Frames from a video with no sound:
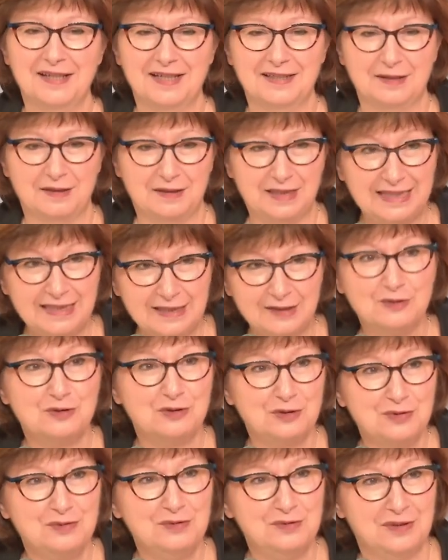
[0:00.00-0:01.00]
that these
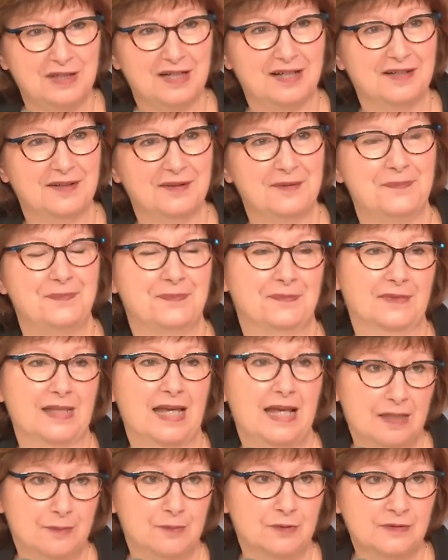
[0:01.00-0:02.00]
two um,
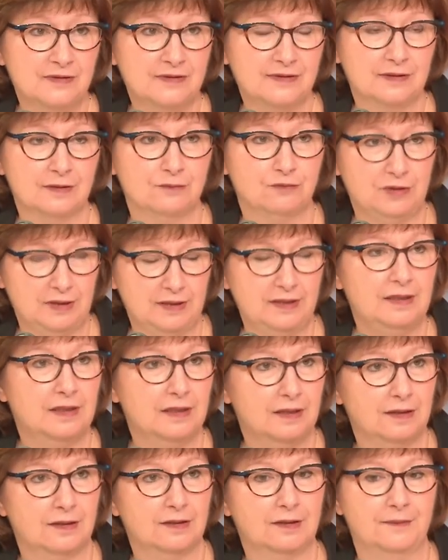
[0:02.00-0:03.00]
elements really
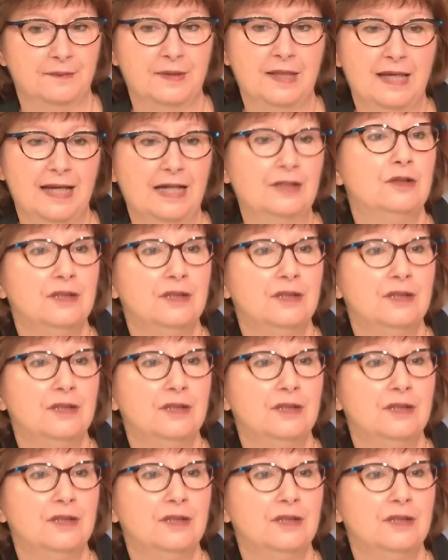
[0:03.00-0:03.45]
um, had